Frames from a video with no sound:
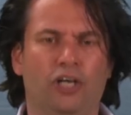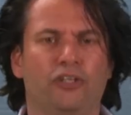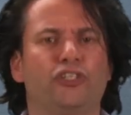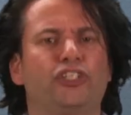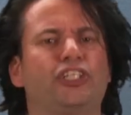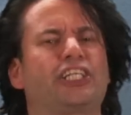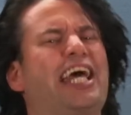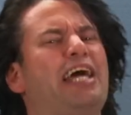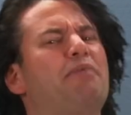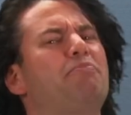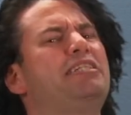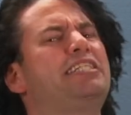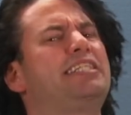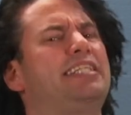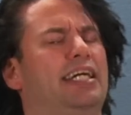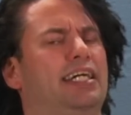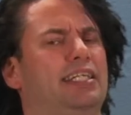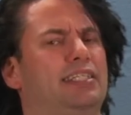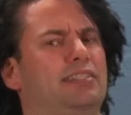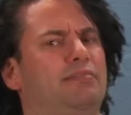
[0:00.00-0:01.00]
Thus it can be
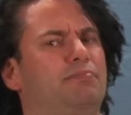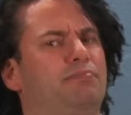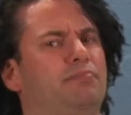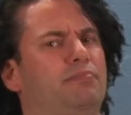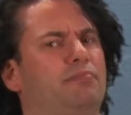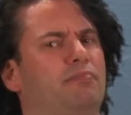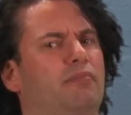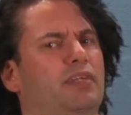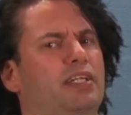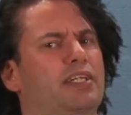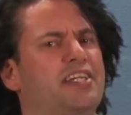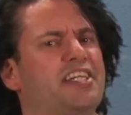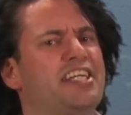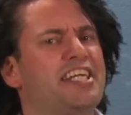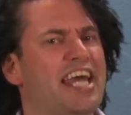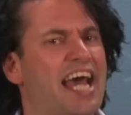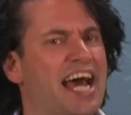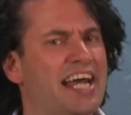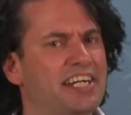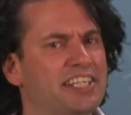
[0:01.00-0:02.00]
said that
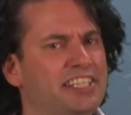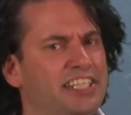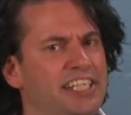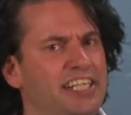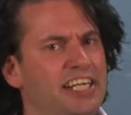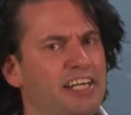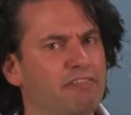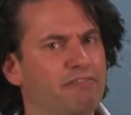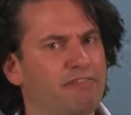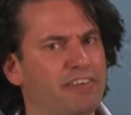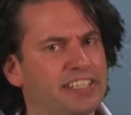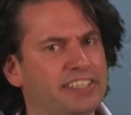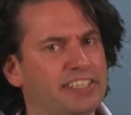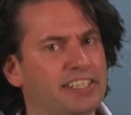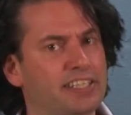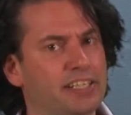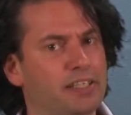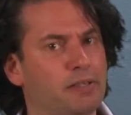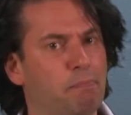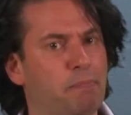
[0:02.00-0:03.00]
the energy
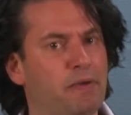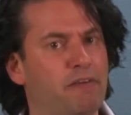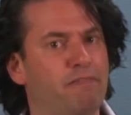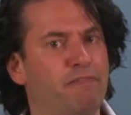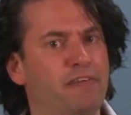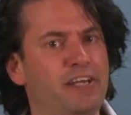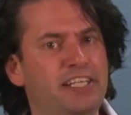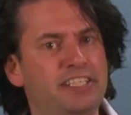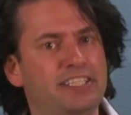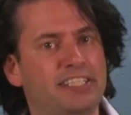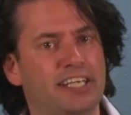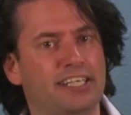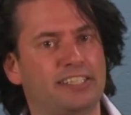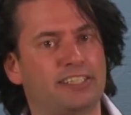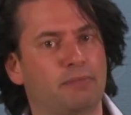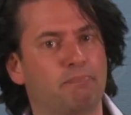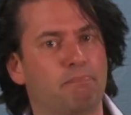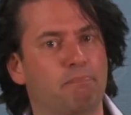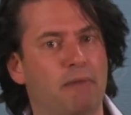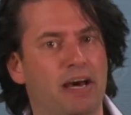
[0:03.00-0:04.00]
invested in the PV
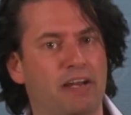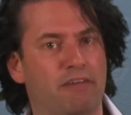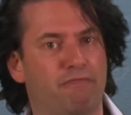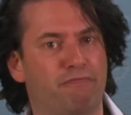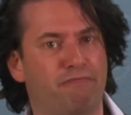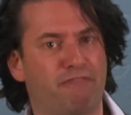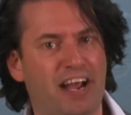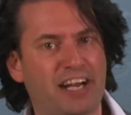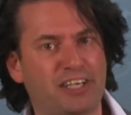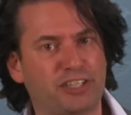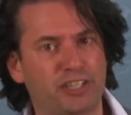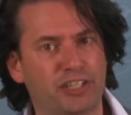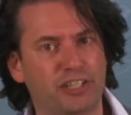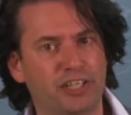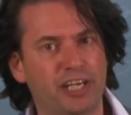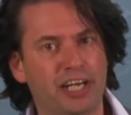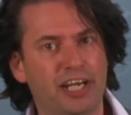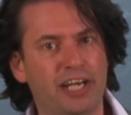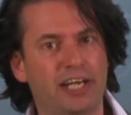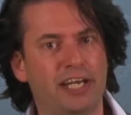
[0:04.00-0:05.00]
system
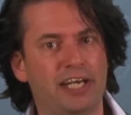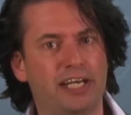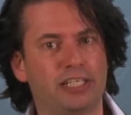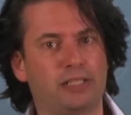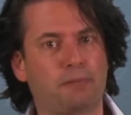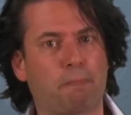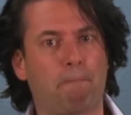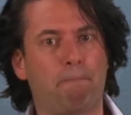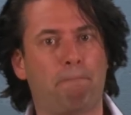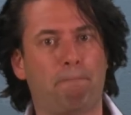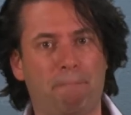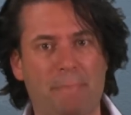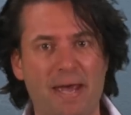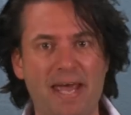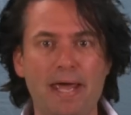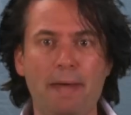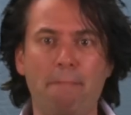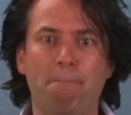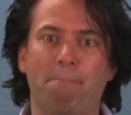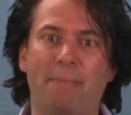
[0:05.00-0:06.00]
manufacture is
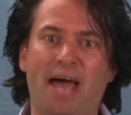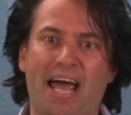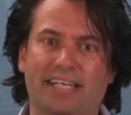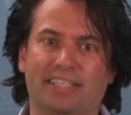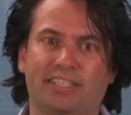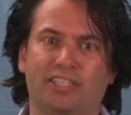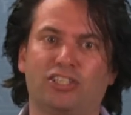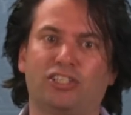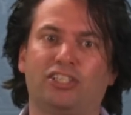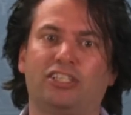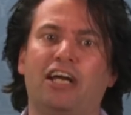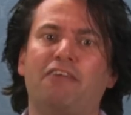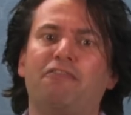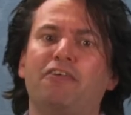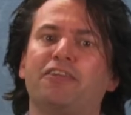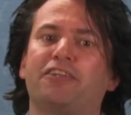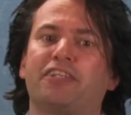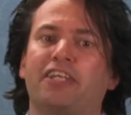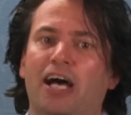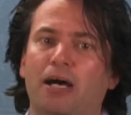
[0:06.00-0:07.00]
paybacked
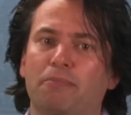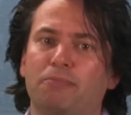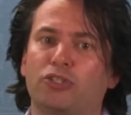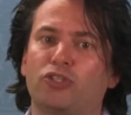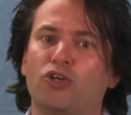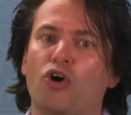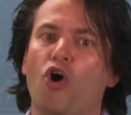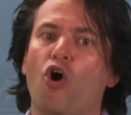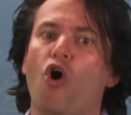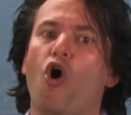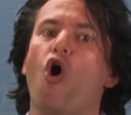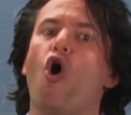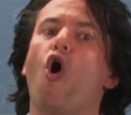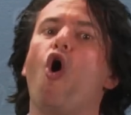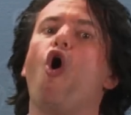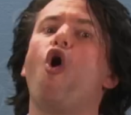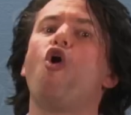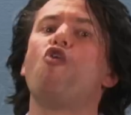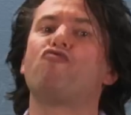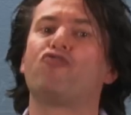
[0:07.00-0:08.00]
several times
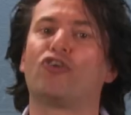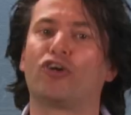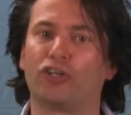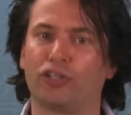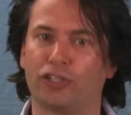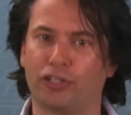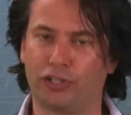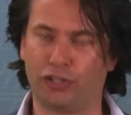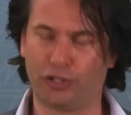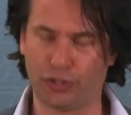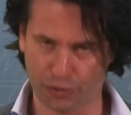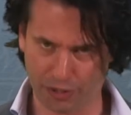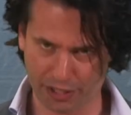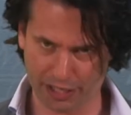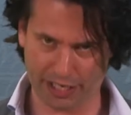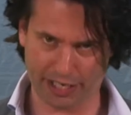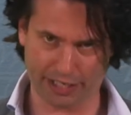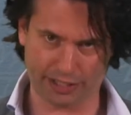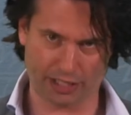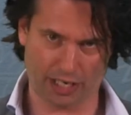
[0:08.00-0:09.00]
over
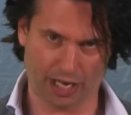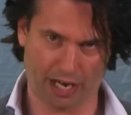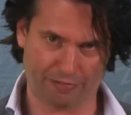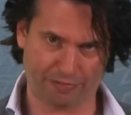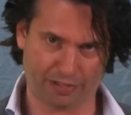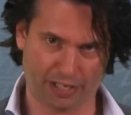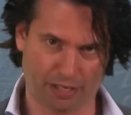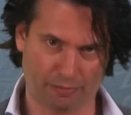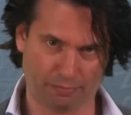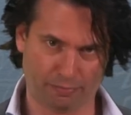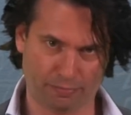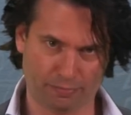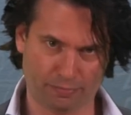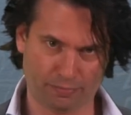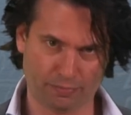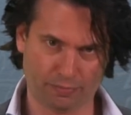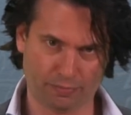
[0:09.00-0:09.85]
during its lifetime.